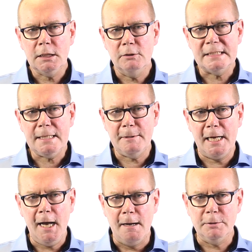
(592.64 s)
So in
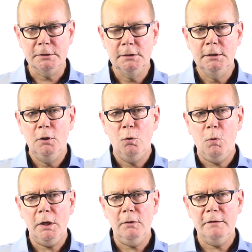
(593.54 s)
summing up,
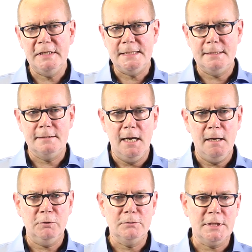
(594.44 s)
what all of these
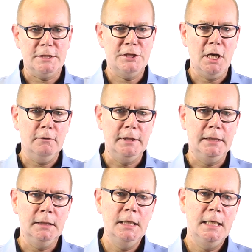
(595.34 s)
examples are
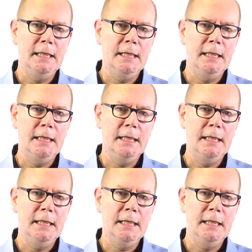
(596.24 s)
showing